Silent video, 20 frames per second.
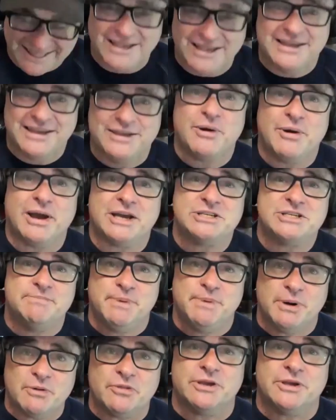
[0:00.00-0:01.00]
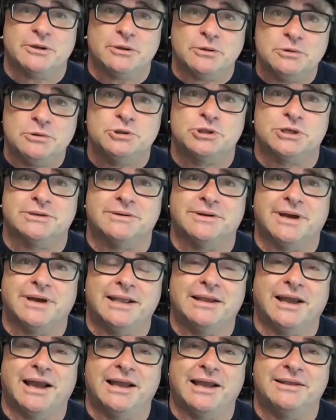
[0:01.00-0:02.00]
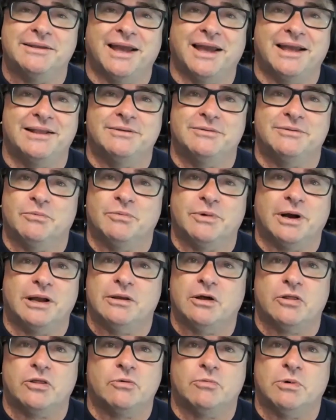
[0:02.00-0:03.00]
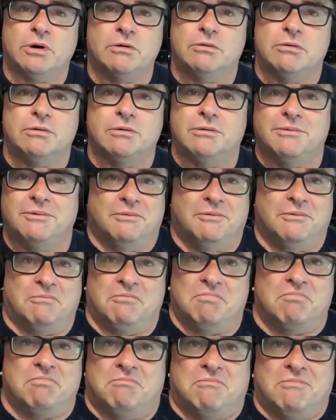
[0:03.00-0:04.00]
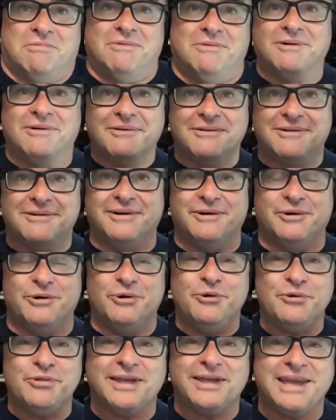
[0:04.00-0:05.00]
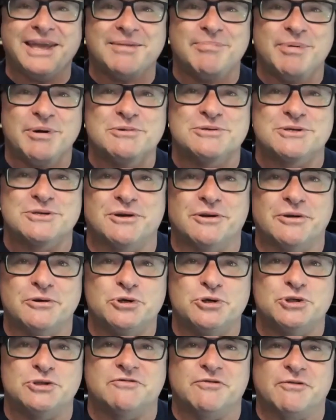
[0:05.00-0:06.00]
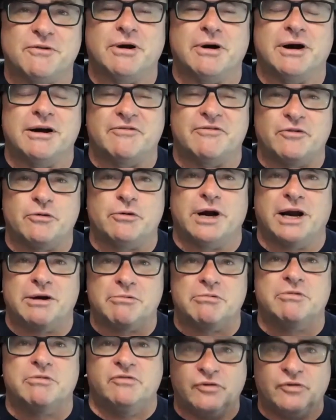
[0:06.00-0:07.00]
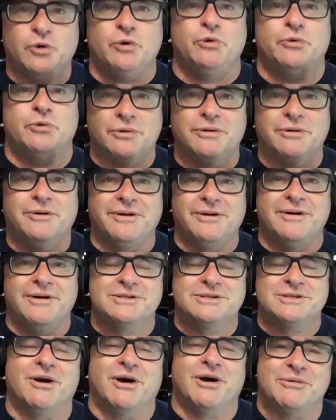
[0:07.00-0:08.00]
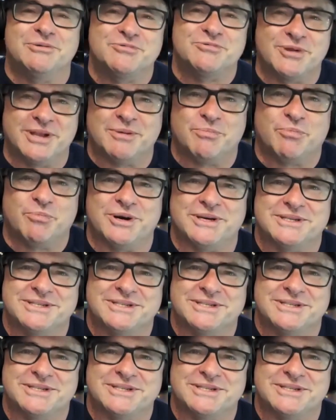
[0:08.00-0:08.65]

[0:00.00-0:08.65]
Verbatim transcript: You actually built the illusion, and I thought, well, who the heck builds an illusion for a review? So I was really impressed.